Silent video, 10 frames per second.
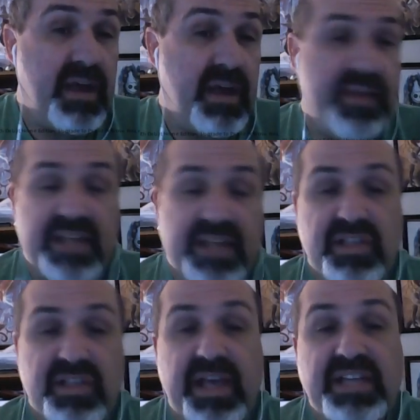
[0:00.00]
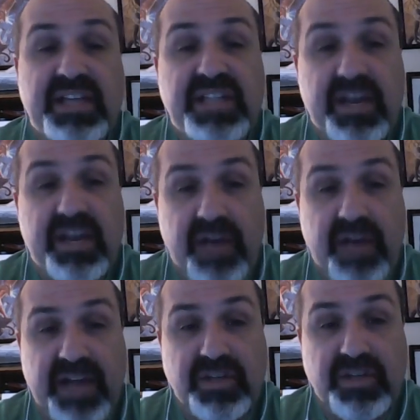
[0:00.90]
and that's like a standard
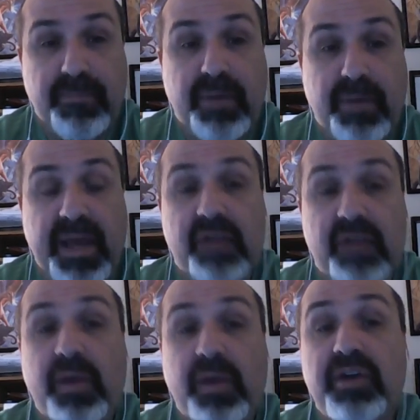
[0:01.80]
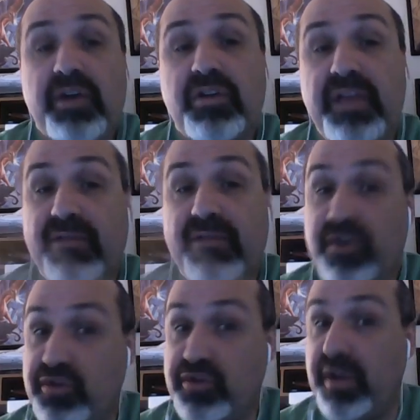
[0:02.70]
action. But a greater cleave where
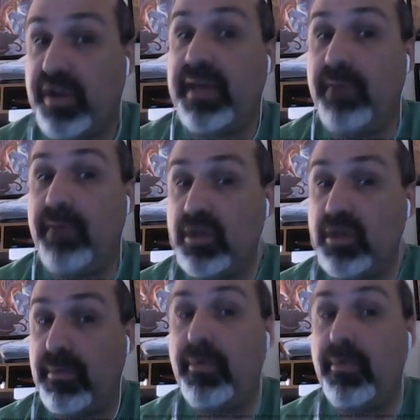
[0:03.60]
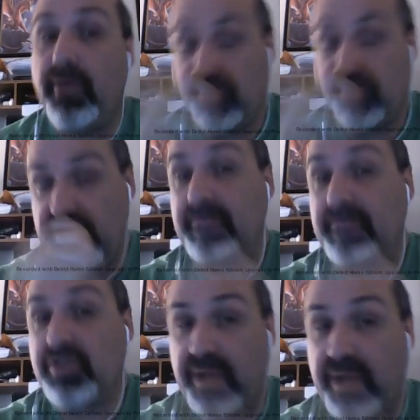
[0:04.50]
you're striking multiple opponents and keep
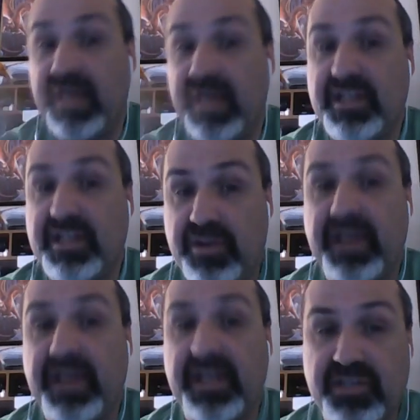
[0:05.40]
striking and striking and